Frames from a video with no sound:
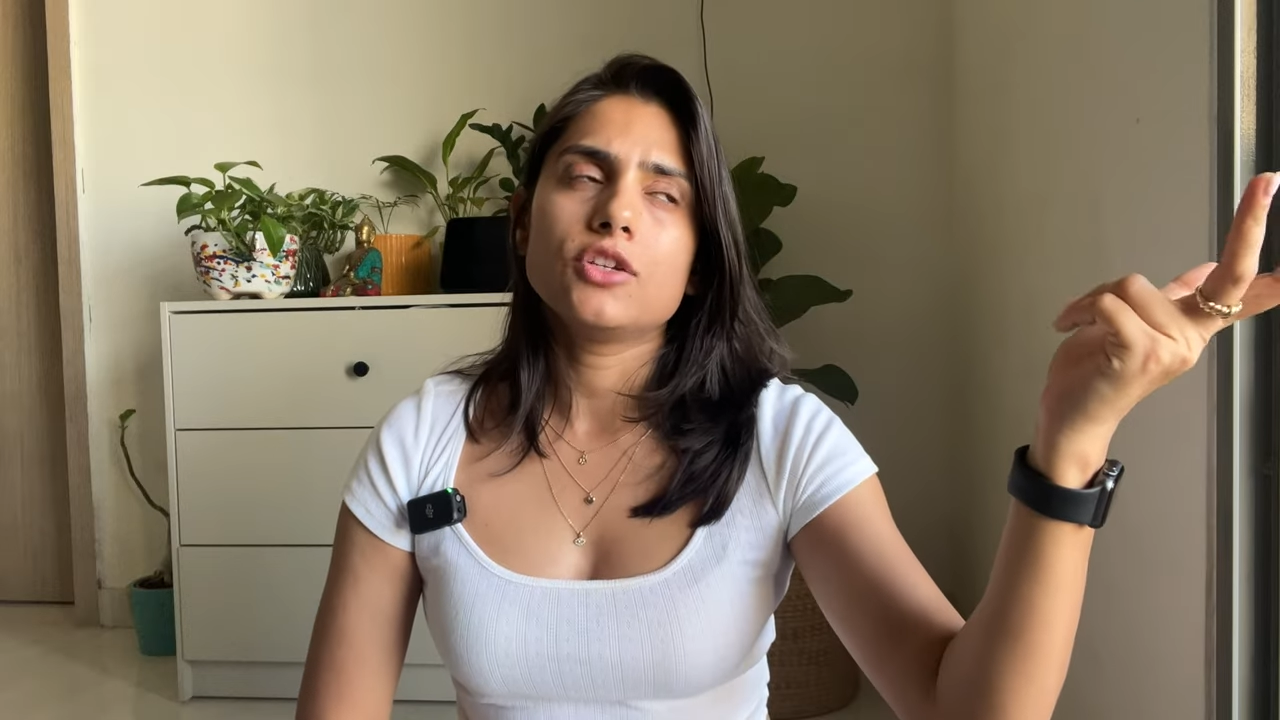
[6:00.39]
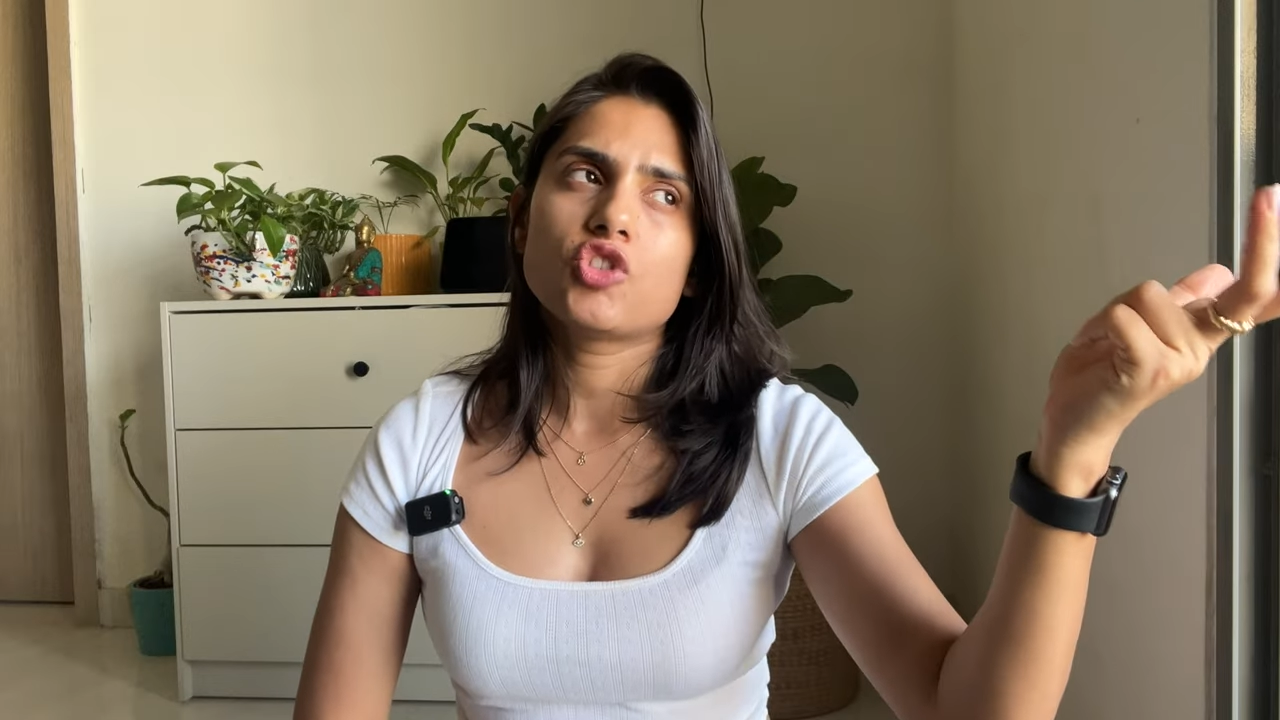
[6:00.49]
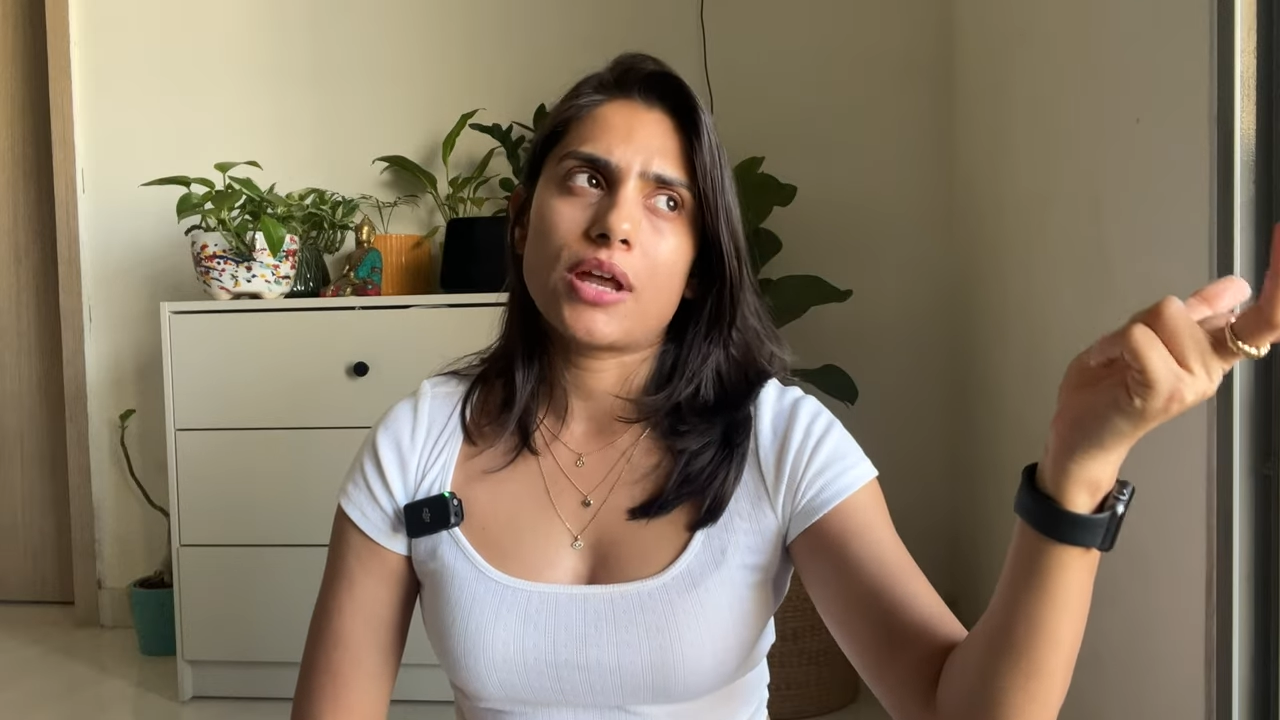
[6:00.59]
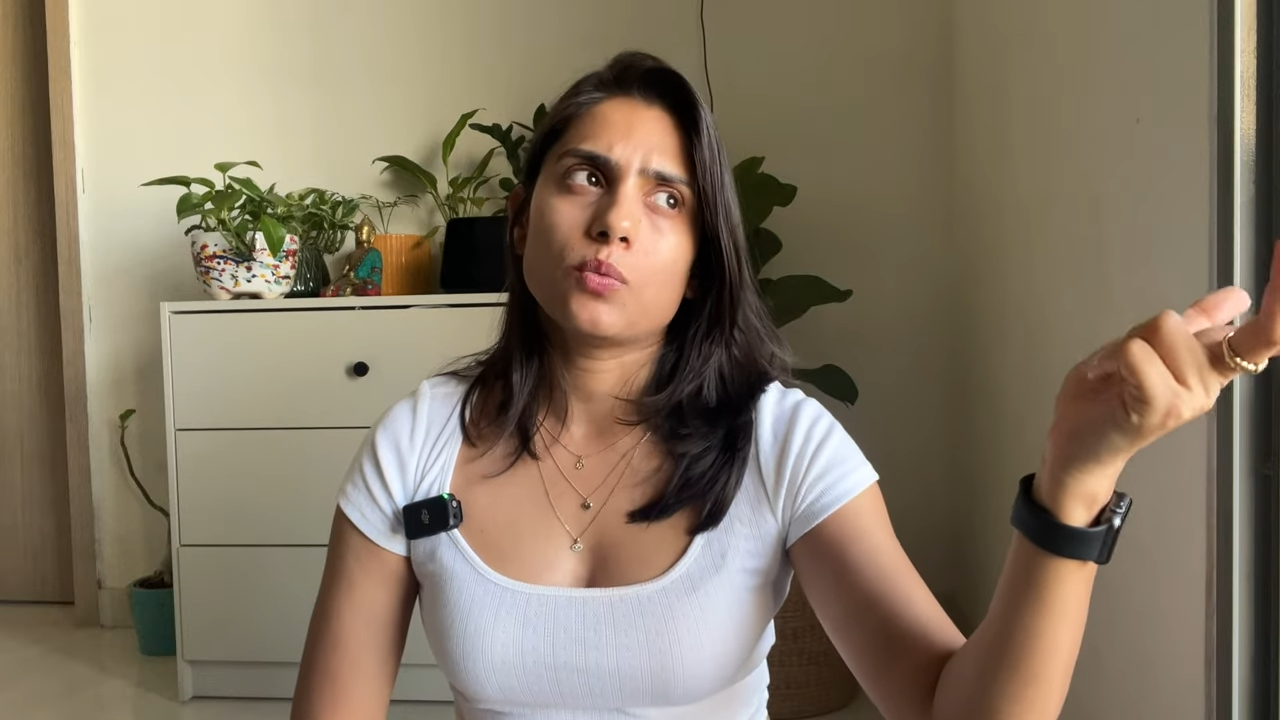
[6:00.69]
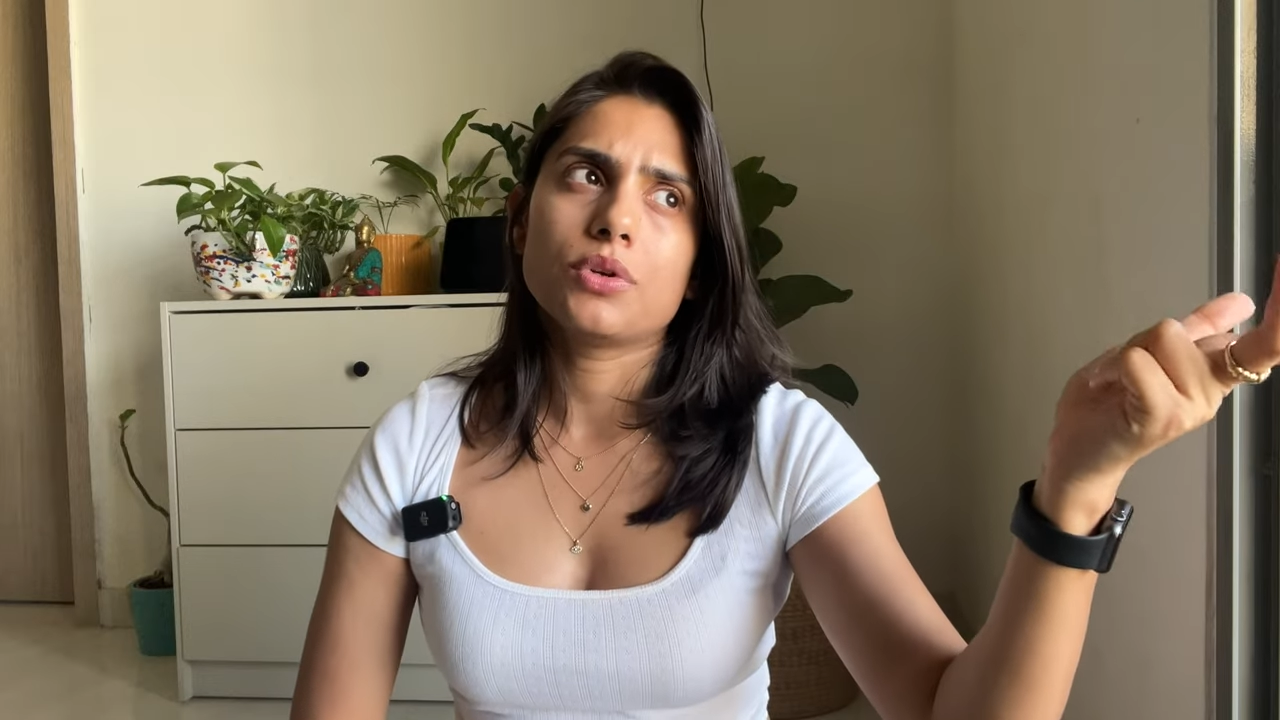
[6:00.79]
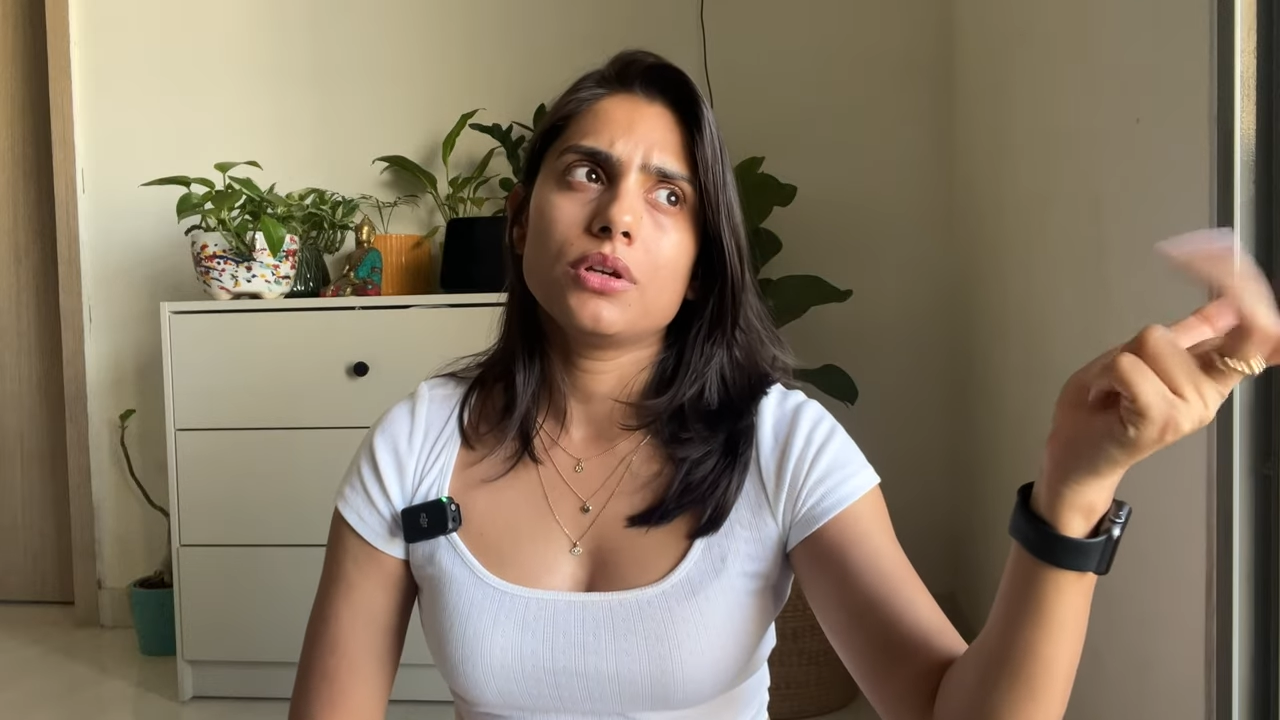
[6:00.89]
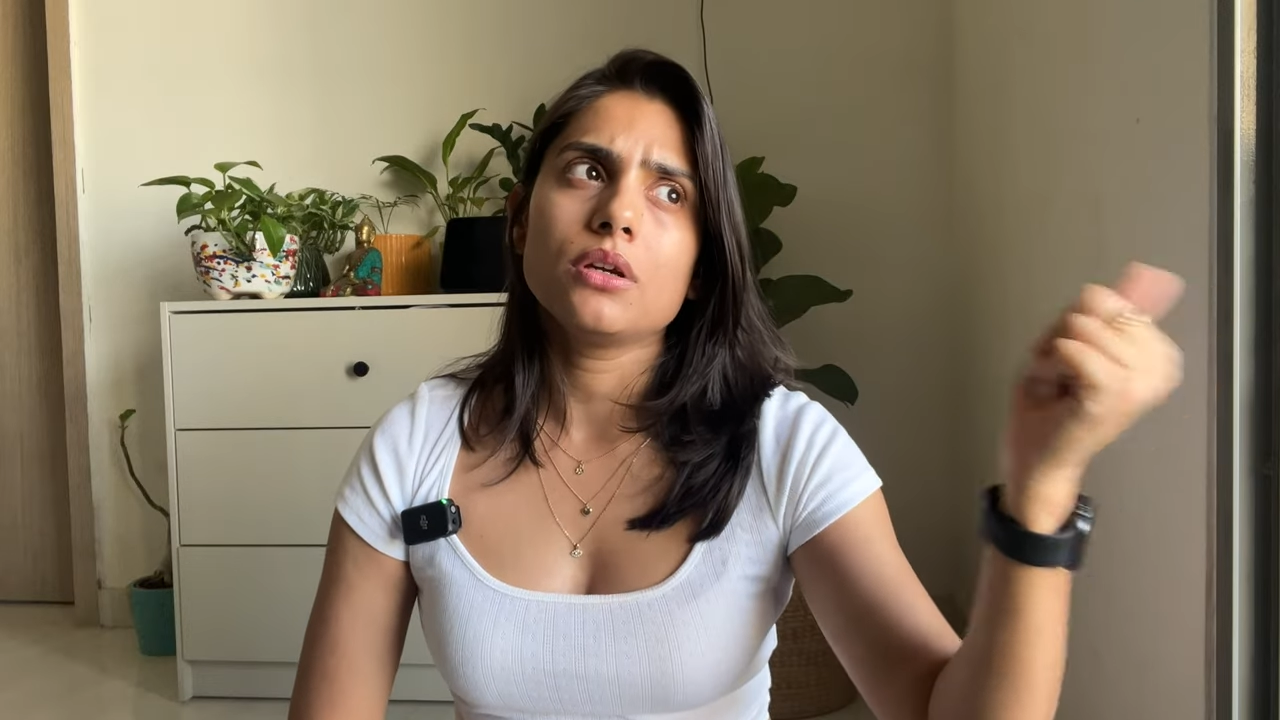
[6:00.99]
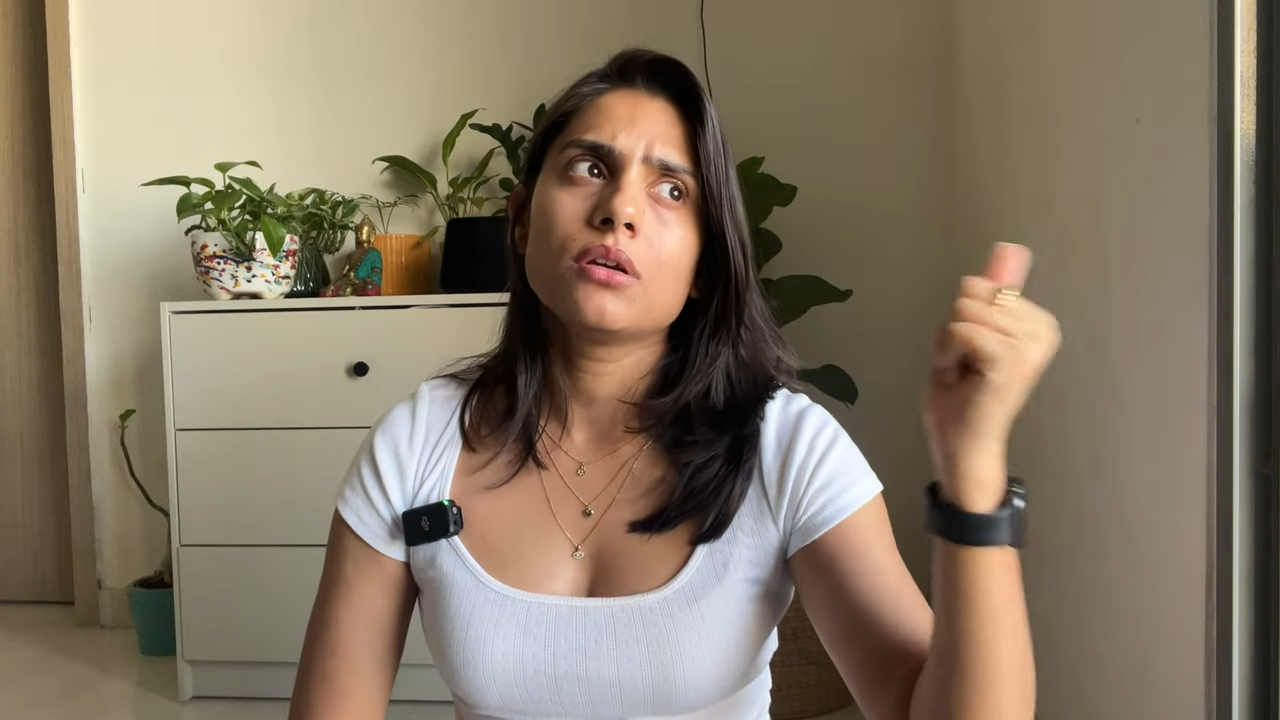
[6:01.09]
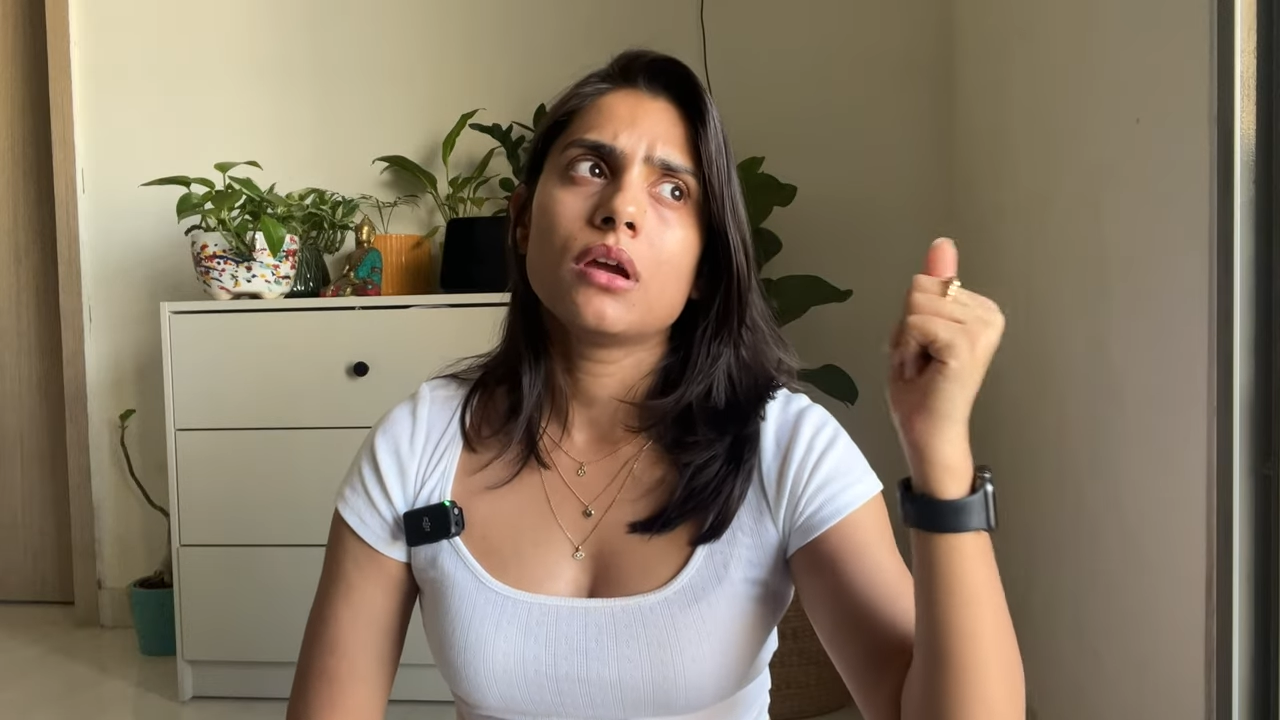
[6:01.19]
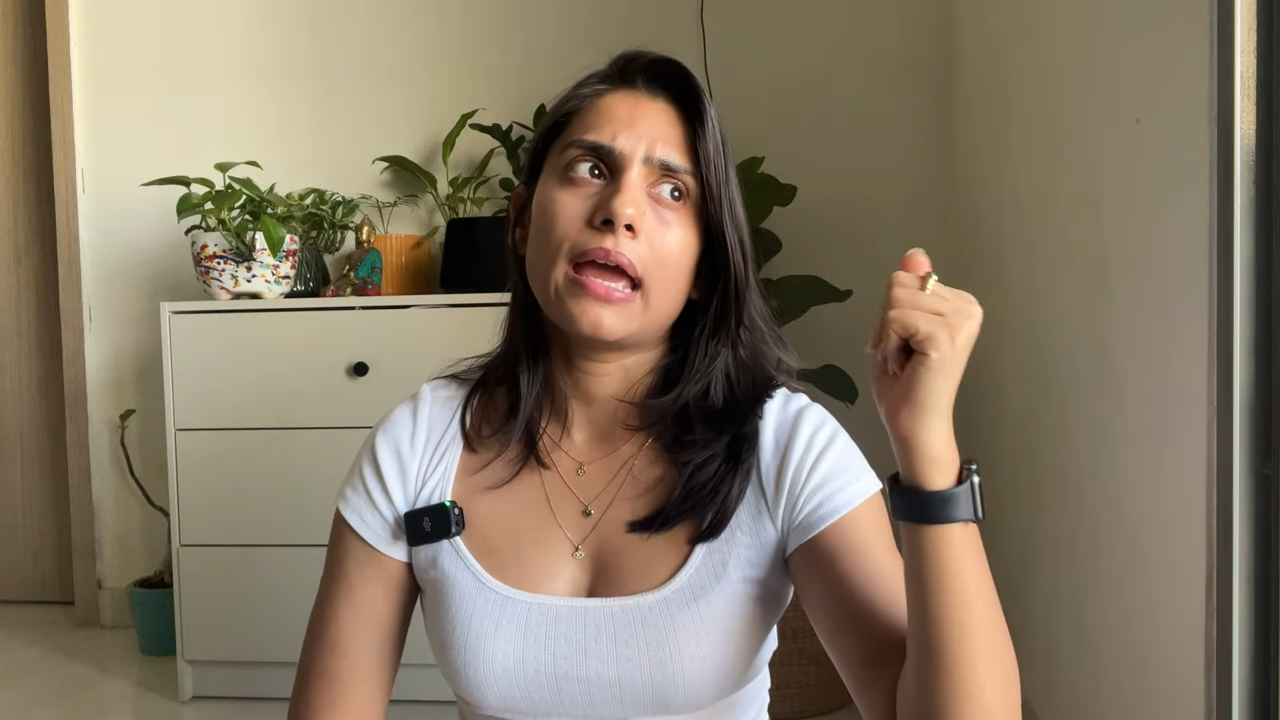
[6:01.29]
January,